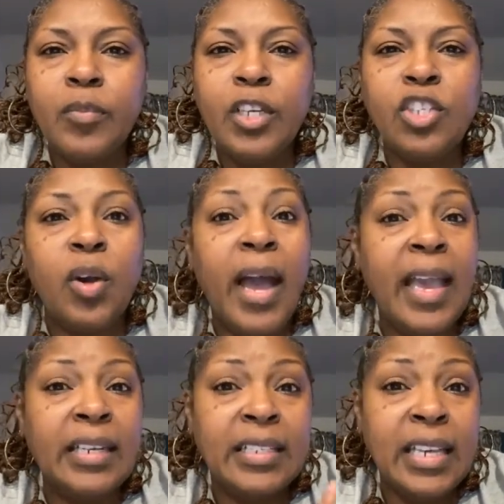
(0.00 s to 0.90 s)
So I
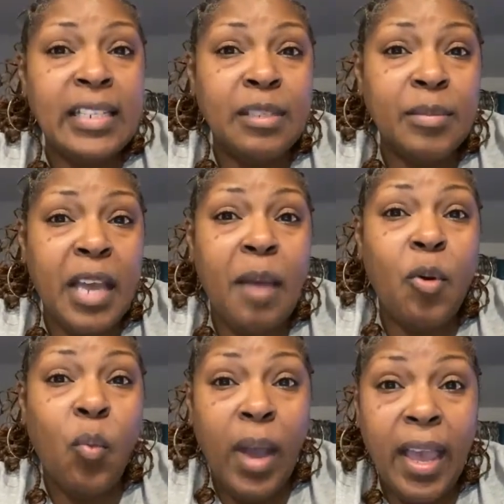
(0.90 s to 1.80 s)
had to take some time
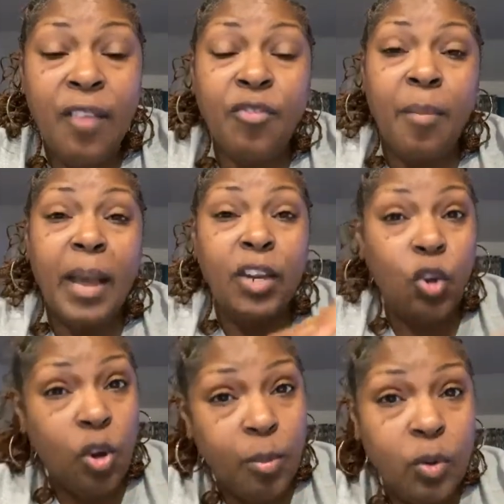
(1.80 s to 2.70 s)
away from my
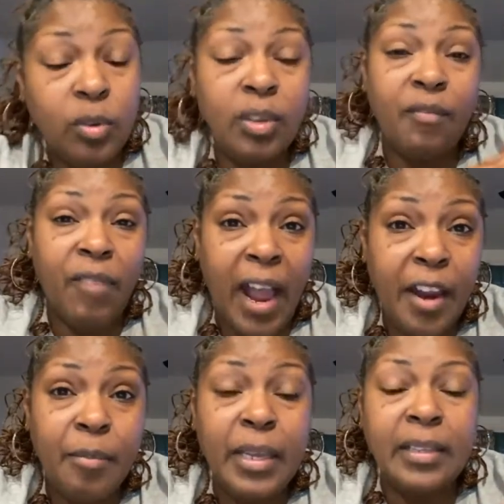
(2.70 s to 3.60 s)
normal
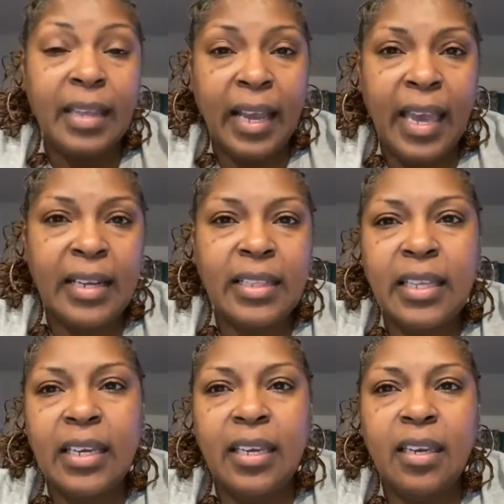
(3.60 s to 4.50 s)
environment, that kind of
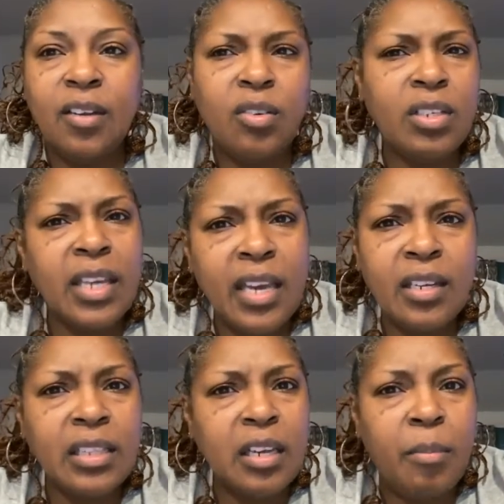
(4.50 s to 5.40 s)
thing, in order to kind
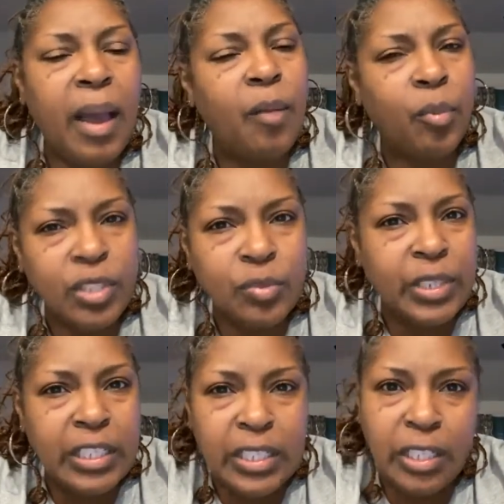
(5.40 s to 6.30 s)
of think about, Bridget,
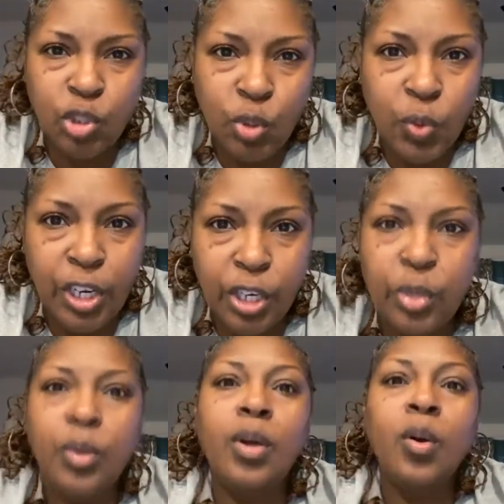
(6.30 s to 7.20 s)
what is it that you want to
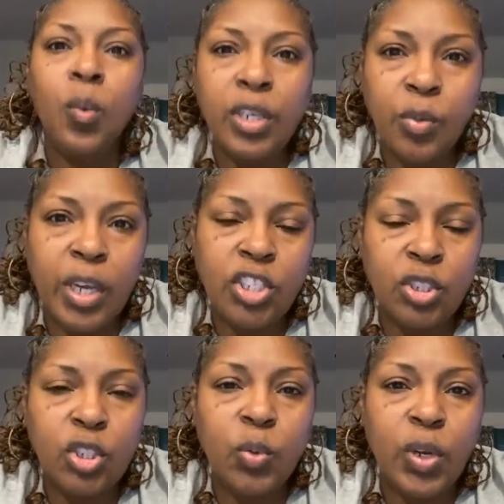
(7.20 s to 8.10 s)
do? What
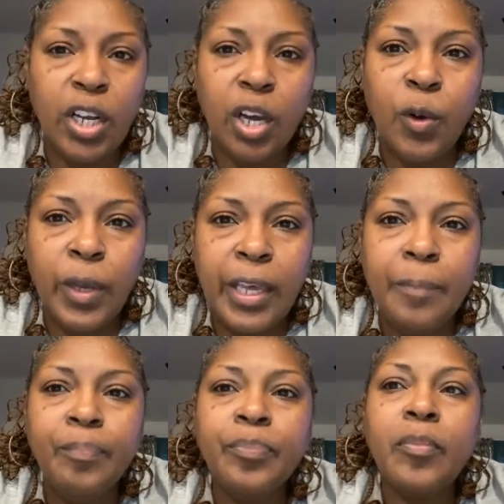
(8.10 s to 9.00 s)
direction do you want to go in?